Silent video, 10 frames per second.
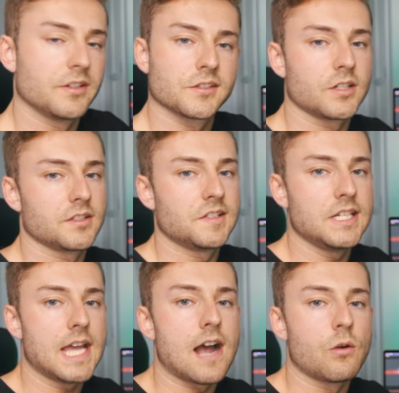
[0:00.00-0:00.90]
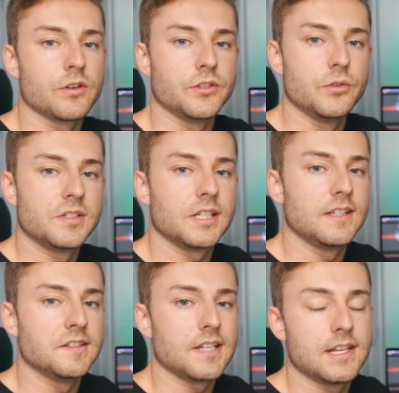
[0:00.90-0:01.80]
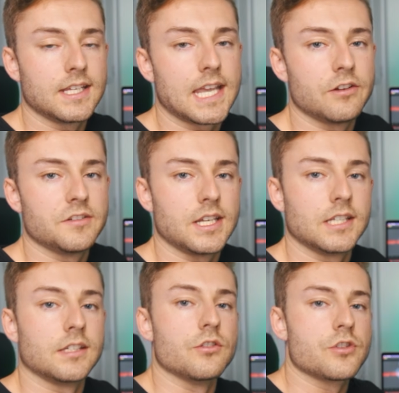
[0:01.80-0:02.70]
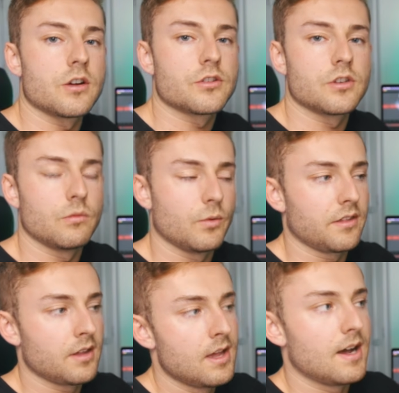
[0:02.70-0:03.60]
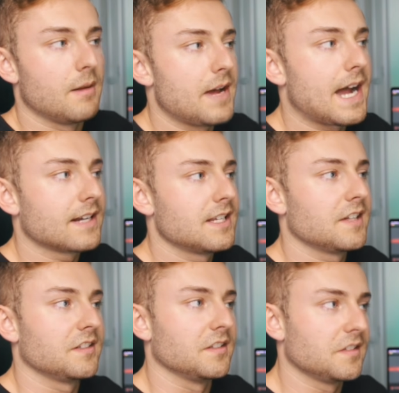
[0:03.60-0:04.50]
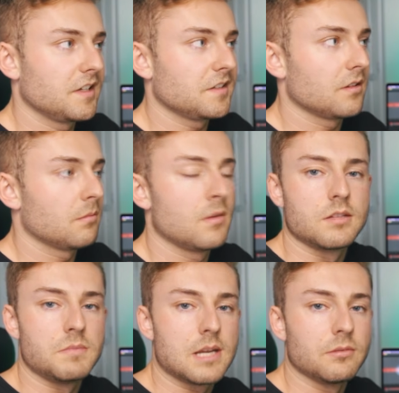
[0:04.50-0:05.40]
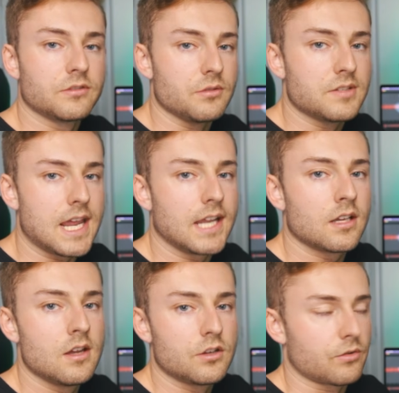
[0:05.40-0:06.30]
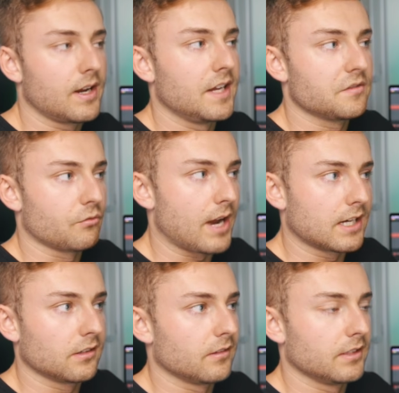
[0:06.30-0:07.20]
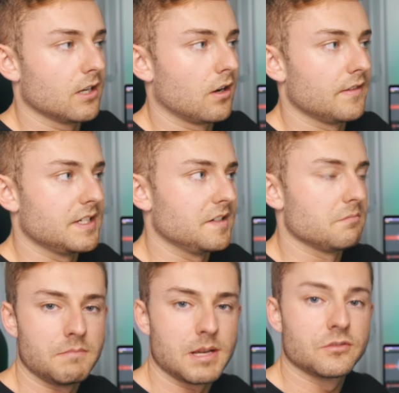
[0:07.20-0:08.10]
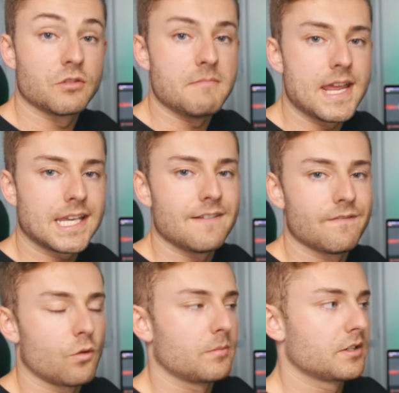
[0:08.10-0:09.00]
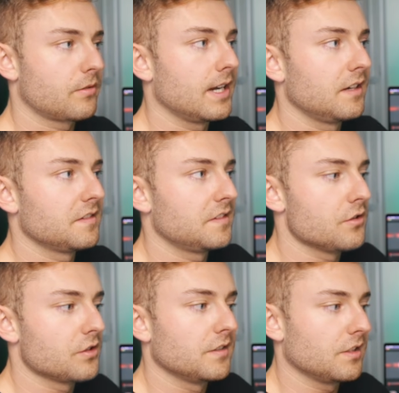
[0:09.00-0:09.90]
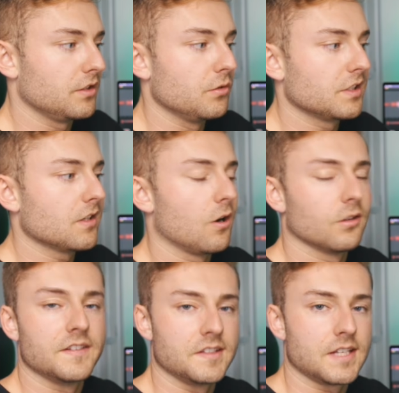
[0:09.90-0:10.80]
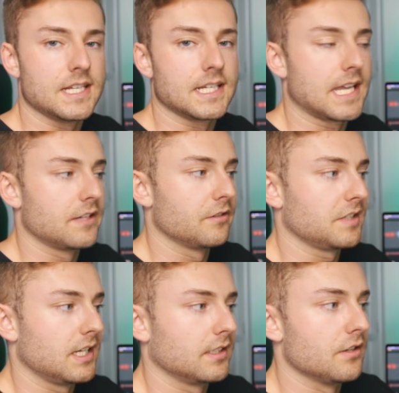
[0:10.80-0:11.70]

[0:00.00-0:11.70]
you can start to see how we're using these indicators in conjunction with a back tested system to be able to take trades regularly on these and be able to make informed trading decisions using all of these indicators in